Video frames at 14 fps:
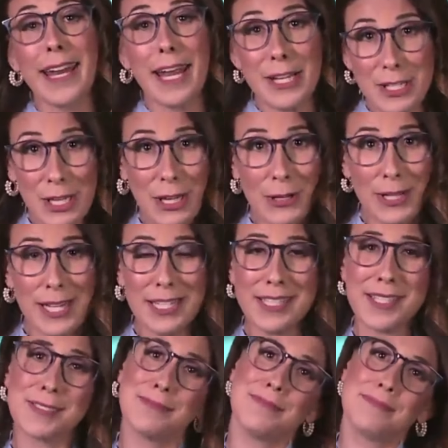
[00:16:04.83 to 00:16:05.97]
And
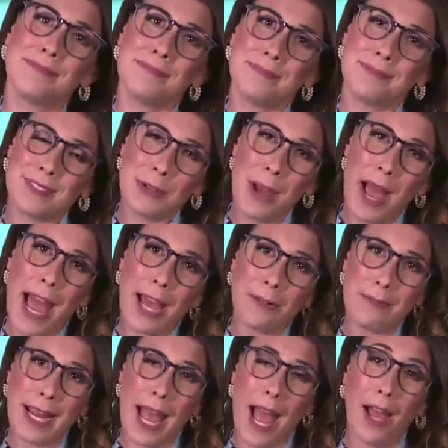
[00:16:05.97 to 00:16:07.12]
HQDs, you
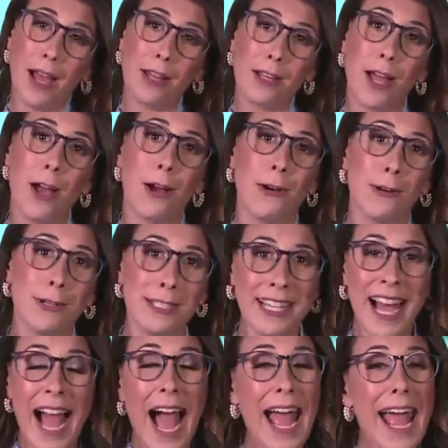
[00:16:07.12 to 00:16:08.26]
had me at hello.
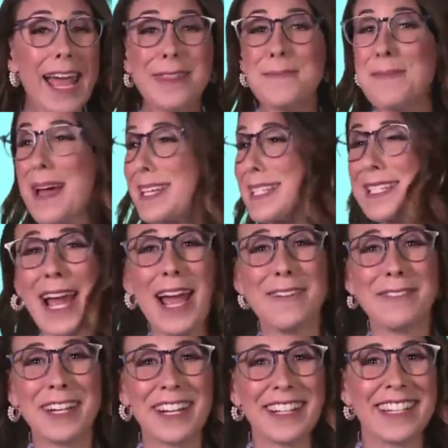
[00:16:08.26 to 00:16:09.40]
I had the best
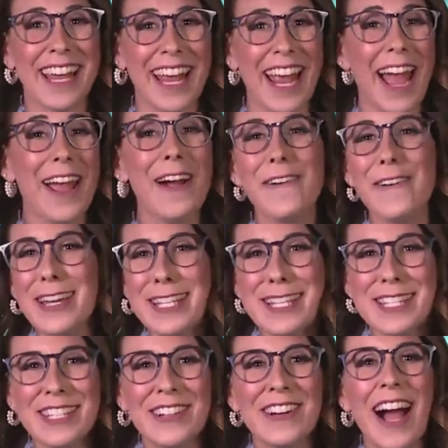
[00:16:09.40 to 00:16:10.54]
time here tonight. I
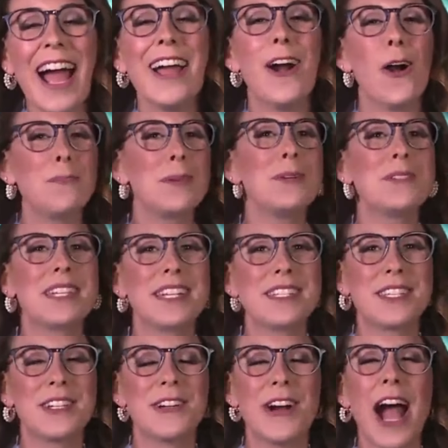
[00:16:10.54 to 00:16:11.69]
always do. I hope you
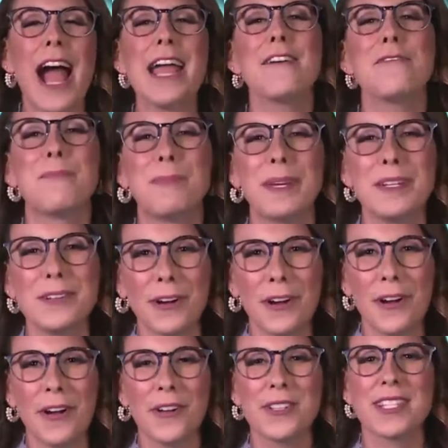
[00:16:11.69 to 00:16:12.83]
did too. I have been
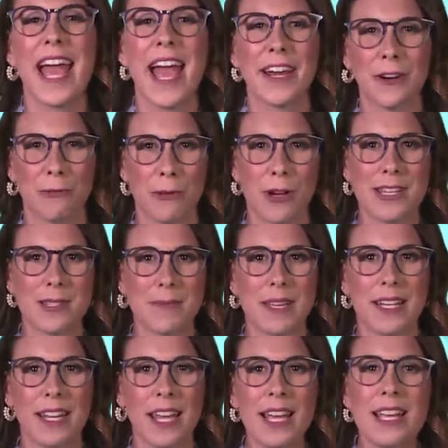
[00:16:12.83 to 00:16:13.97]
your host, Anna
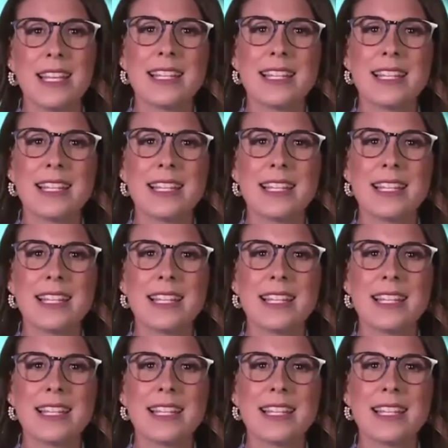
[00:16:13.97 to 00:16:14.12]
Roisman.